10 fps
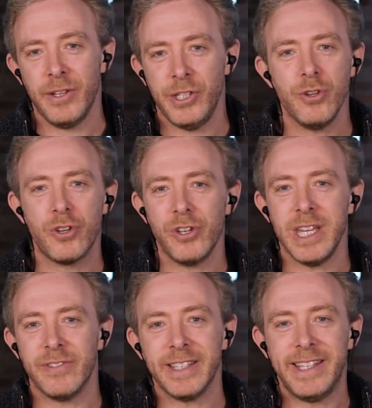you couldn't
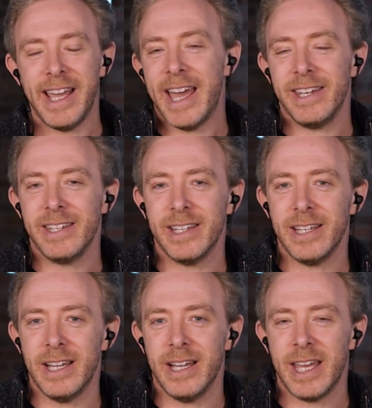even get
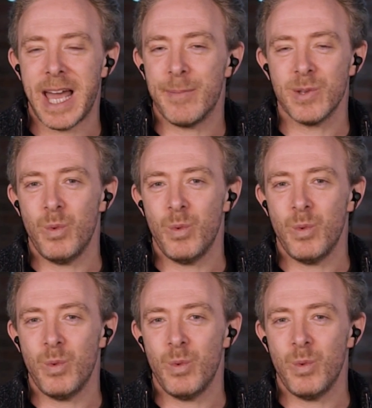an Amazon